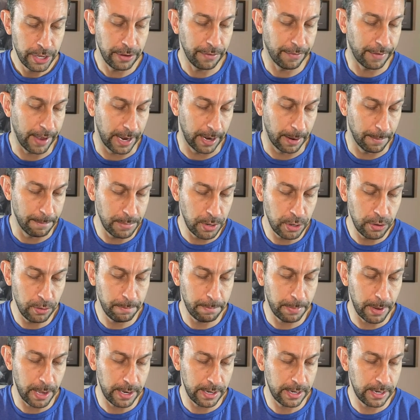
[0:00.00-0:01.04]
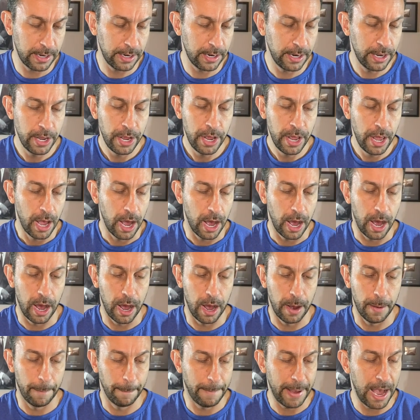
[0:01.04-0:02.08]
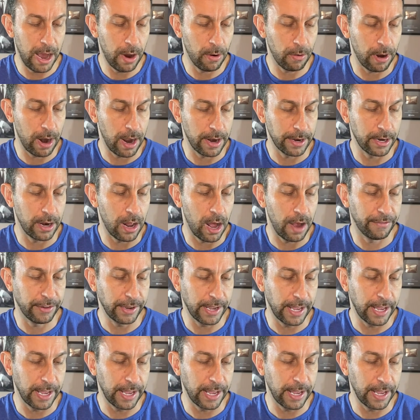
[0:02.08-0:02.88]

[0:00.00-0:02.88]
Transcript: You've got a mute button, um, power on and off,